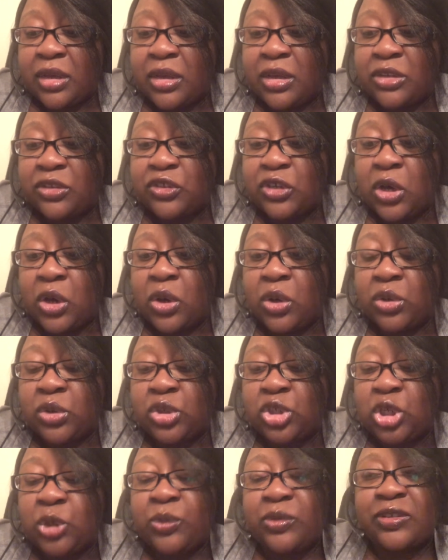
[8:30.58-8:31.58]
So
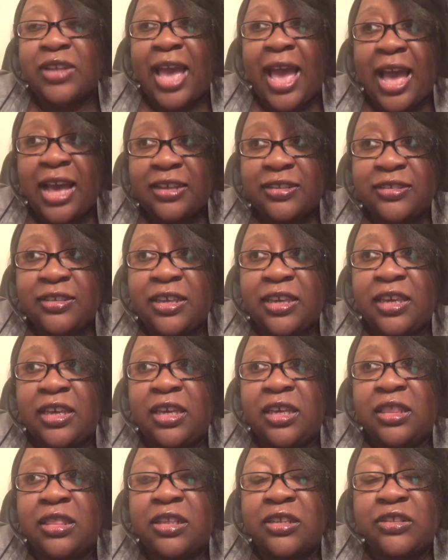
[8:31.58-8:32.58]
she was
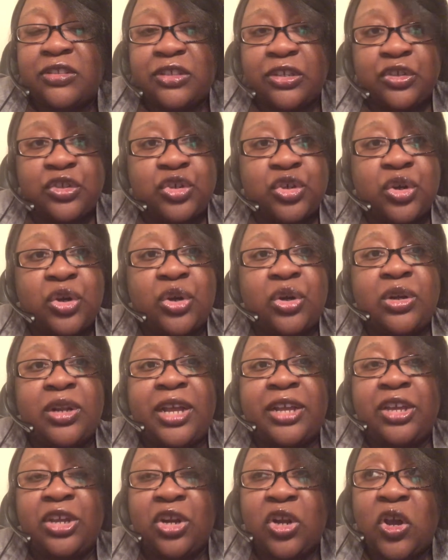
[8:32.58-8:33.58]
asking the sister,
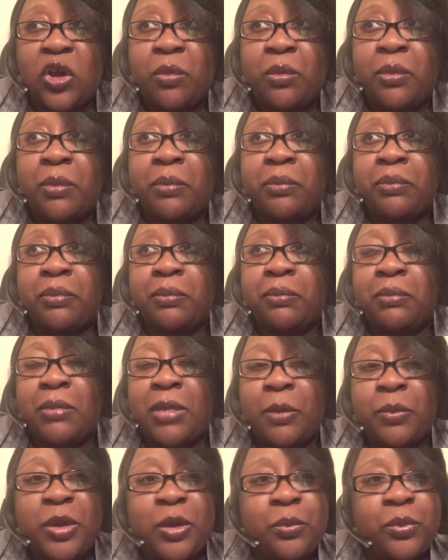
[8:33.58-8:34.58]
like, you know,
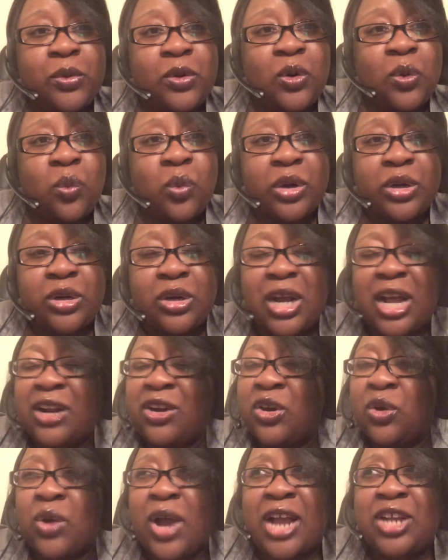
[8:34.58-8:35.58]
my people are, I don't
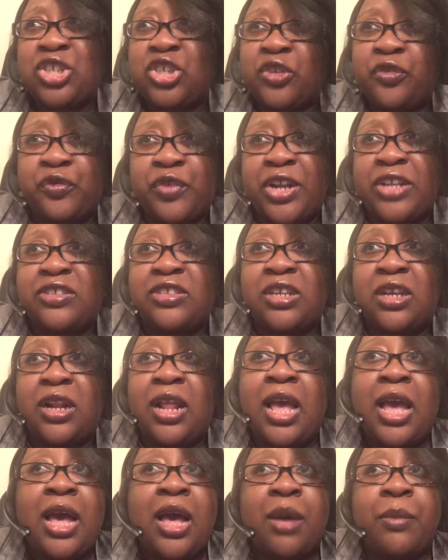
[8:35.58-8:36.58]
know how she phrased it,
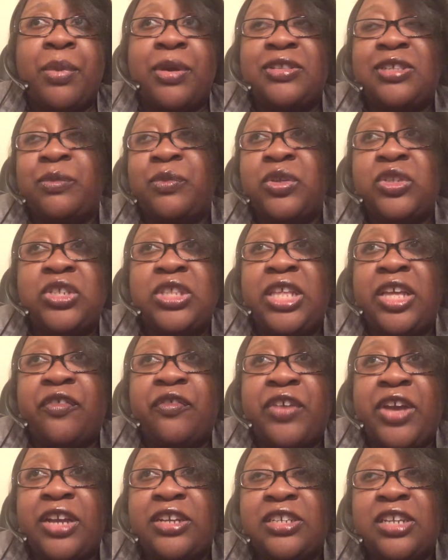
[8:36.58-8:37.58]
but something to the
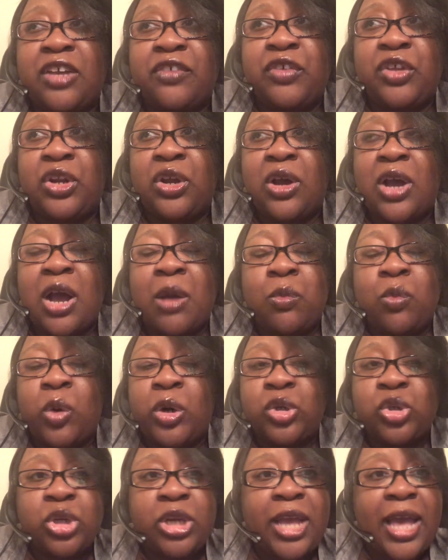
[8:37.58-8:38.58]
effect of, you know, I'm
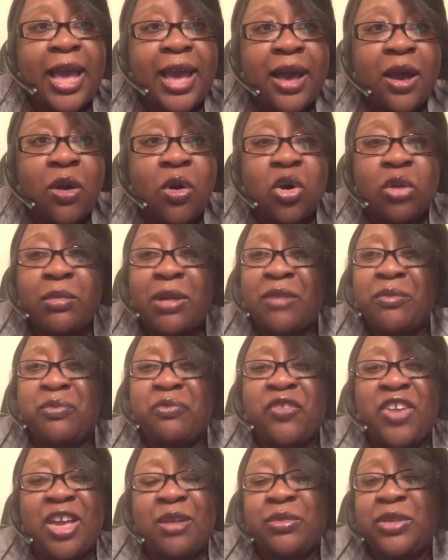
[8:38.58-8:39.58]
wondering how, or my
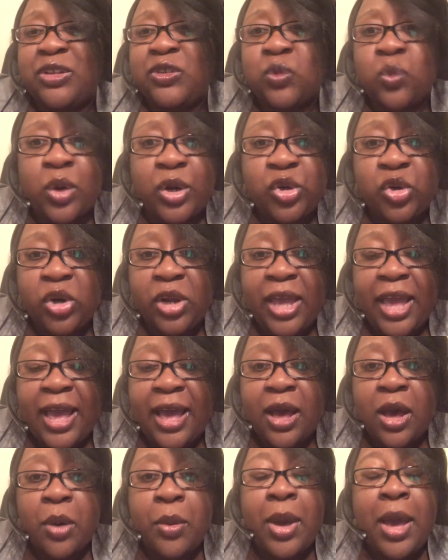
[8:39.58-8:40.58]
family's wondering
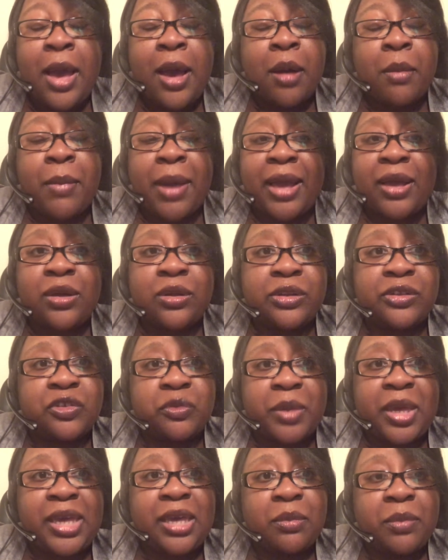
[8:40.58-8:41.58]
how Michael
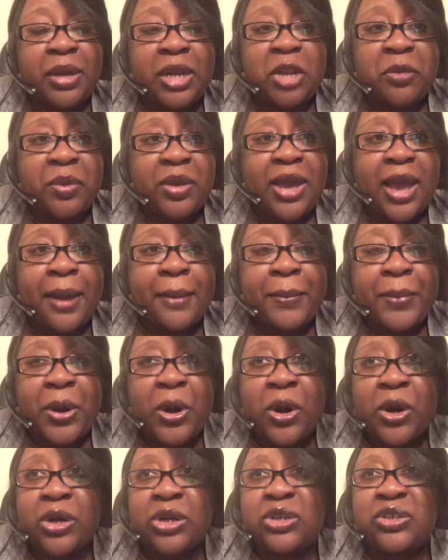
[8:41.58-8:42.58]
is making money behind
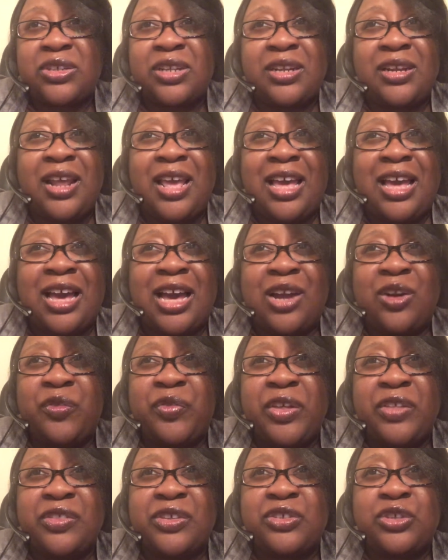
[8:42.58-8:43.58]
bars. And I don't
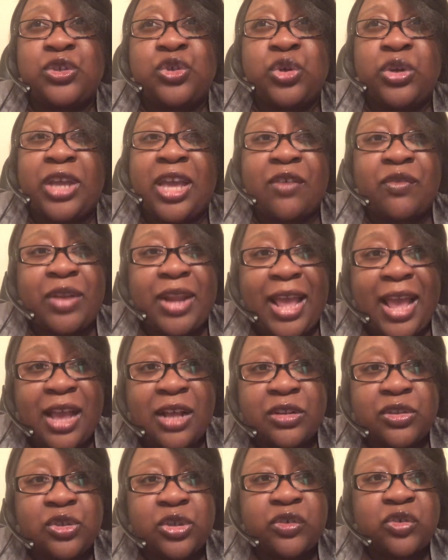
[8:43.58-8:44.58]
think the sister gave an
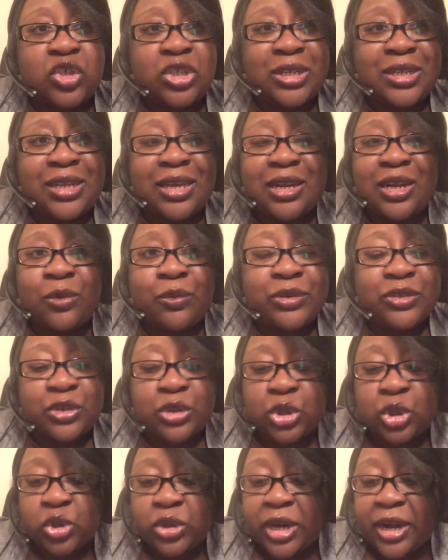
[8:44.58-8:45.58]
answer. If she did, it
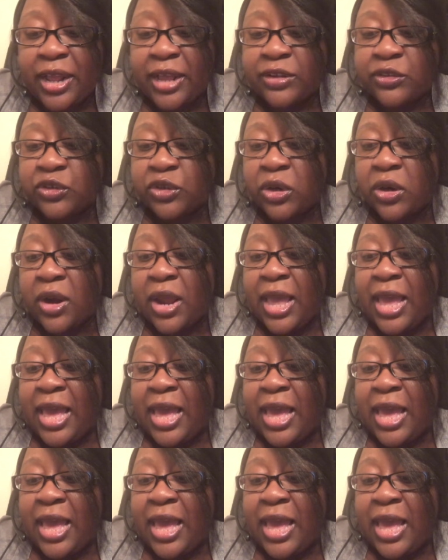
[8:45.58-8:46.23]
wasn't a straight answer.